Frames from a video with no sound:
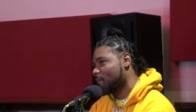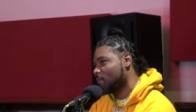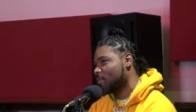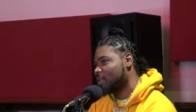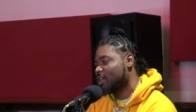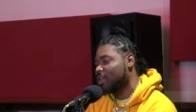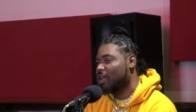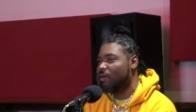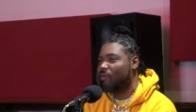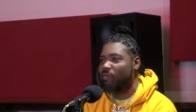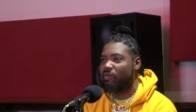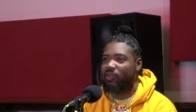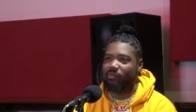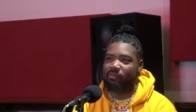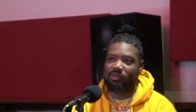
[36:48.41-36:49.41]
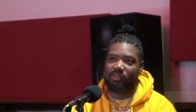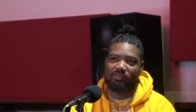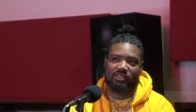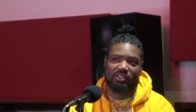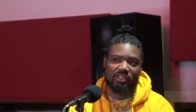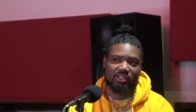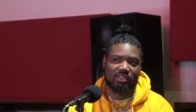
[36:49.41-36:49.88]
Yeah, that rap
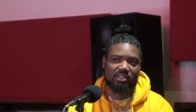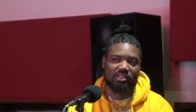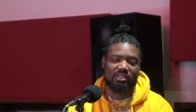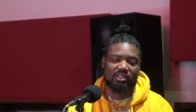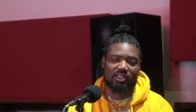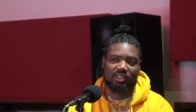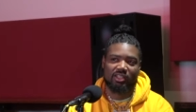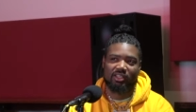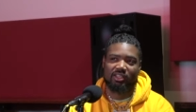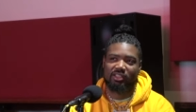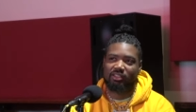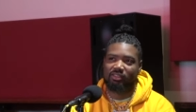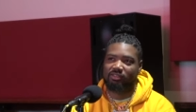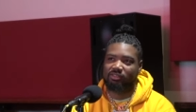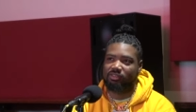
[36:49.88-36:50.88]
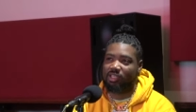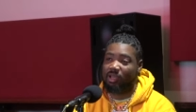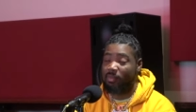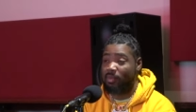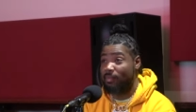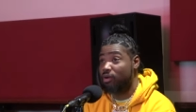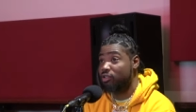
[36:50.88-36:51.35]
beef shit is like.
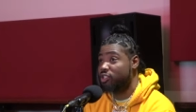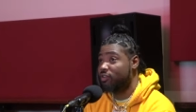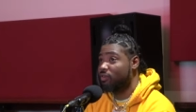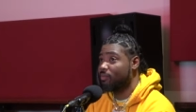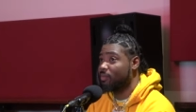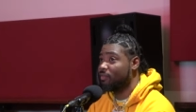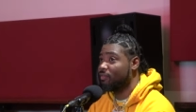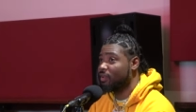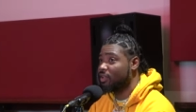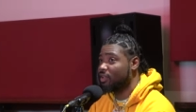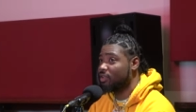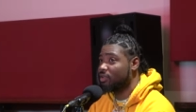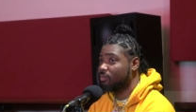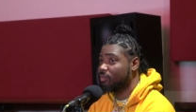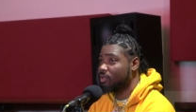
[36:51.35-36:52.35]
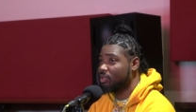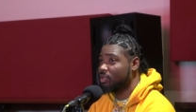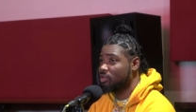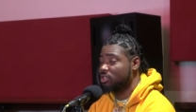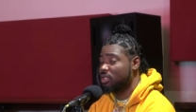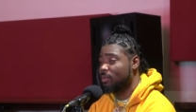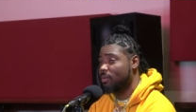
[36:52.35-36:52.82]
I mean, most of them be fake, but you
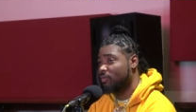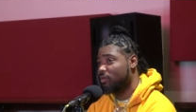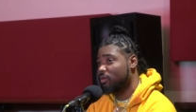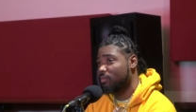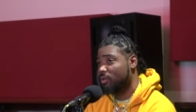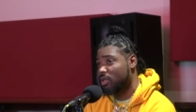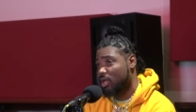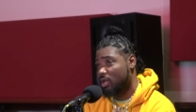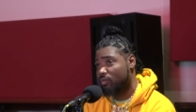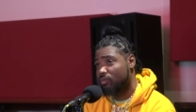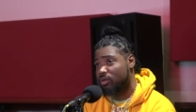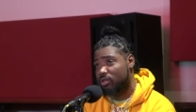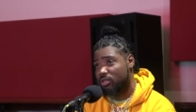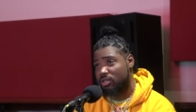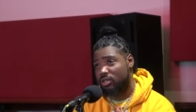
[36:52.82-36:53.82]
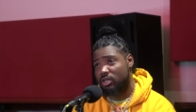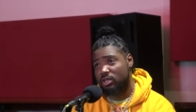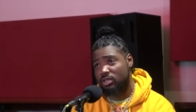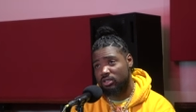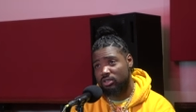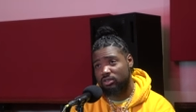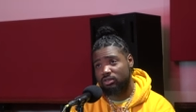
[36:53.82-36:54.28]
know, some of them be like really
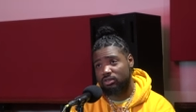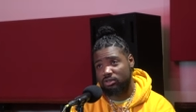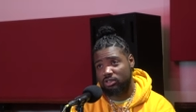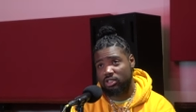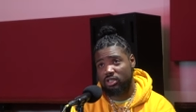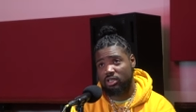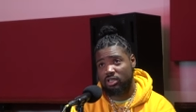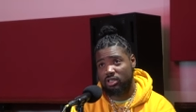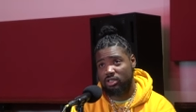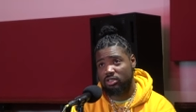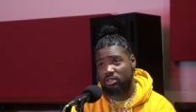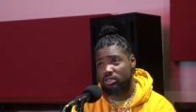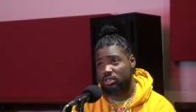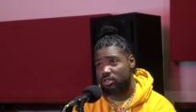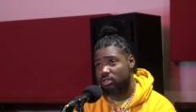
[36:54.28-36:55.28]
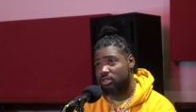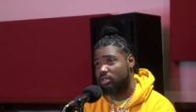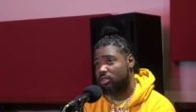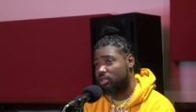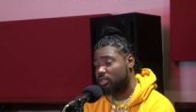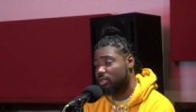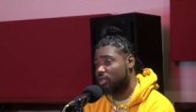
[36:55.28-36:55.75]
like serious shit going
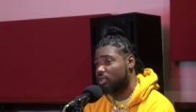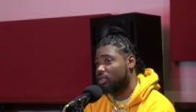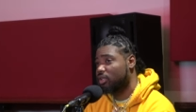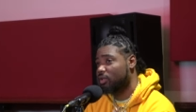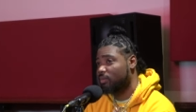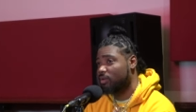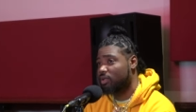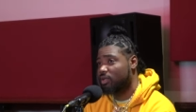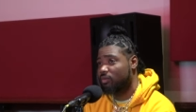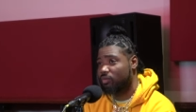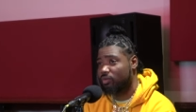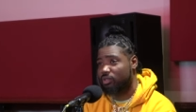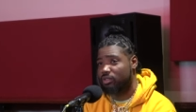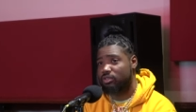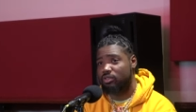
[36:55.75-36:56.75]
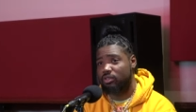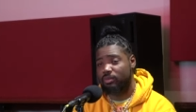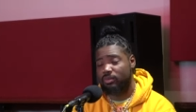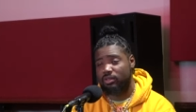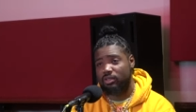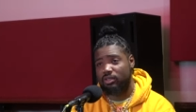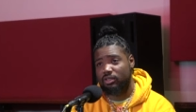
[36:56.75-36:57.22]
on. Yeah, they be like really
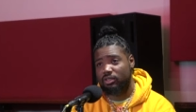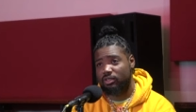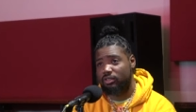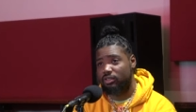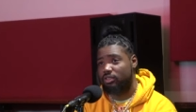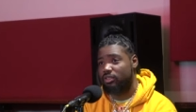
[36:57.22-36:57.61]
tripping, like.